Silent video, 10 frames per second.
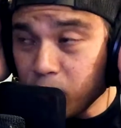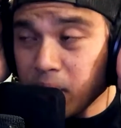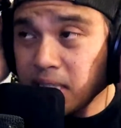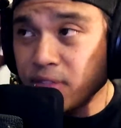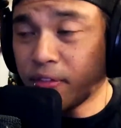
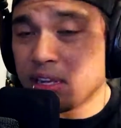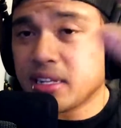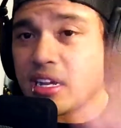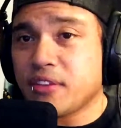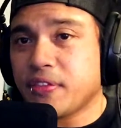West
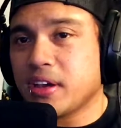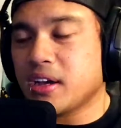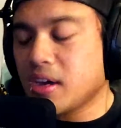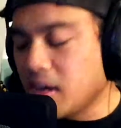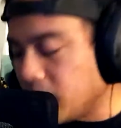Philadelphia.
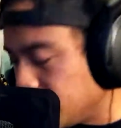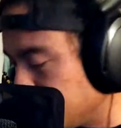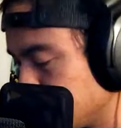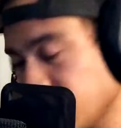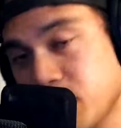Oh,
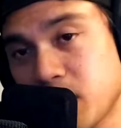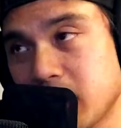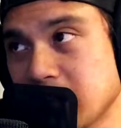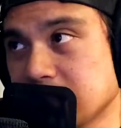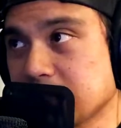I don't even want
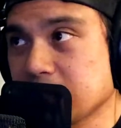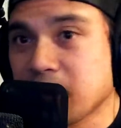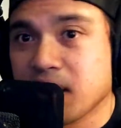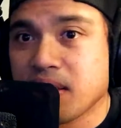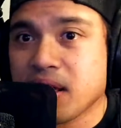to get
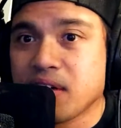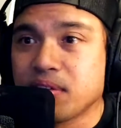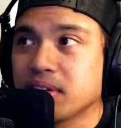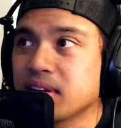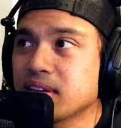started on that
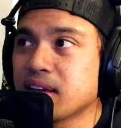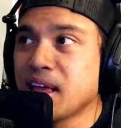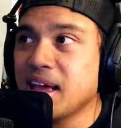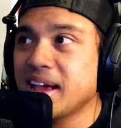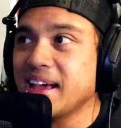one.
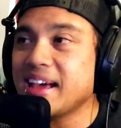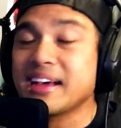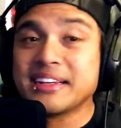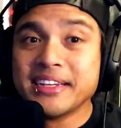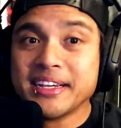
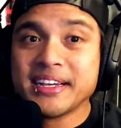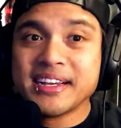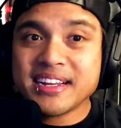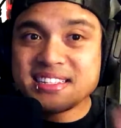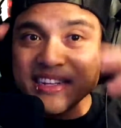
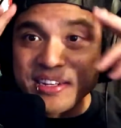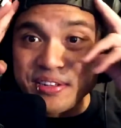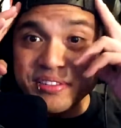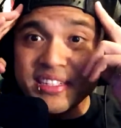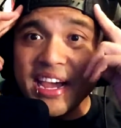It's a
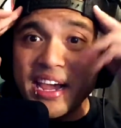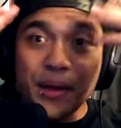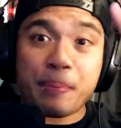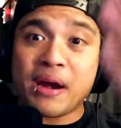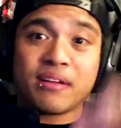new day.
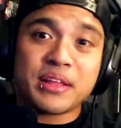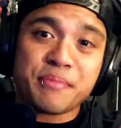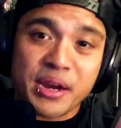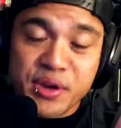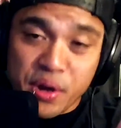Apparently,
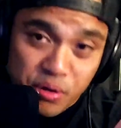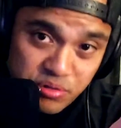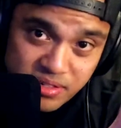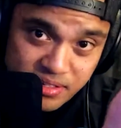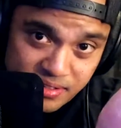my
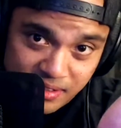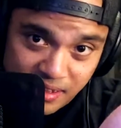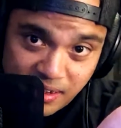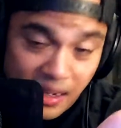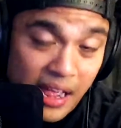notes,
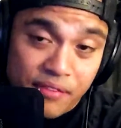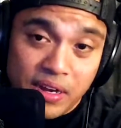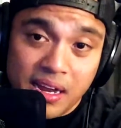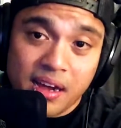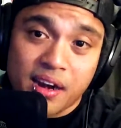I have
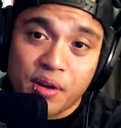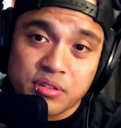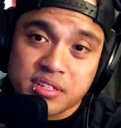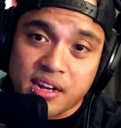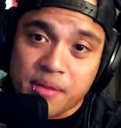a lot of
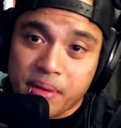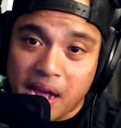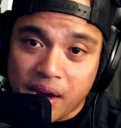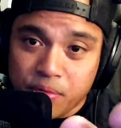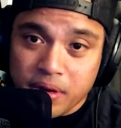notes today, but
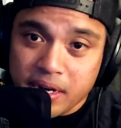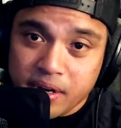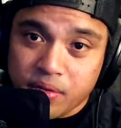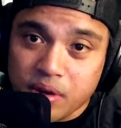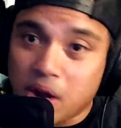I
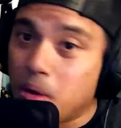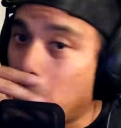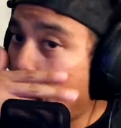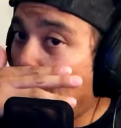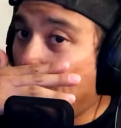really don't know